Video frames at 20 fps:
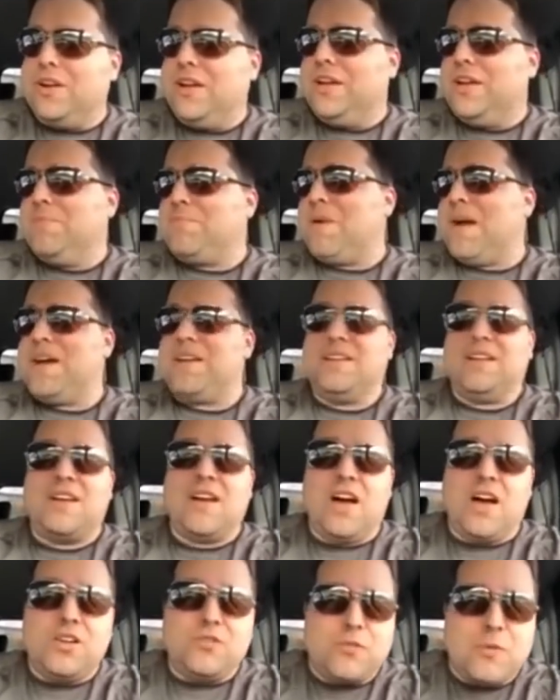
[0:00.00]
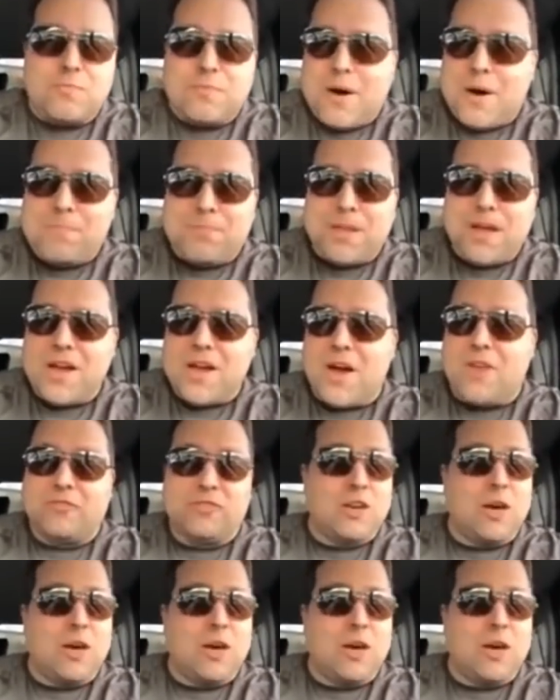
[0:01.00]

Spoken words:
and they get back in the college football playoff.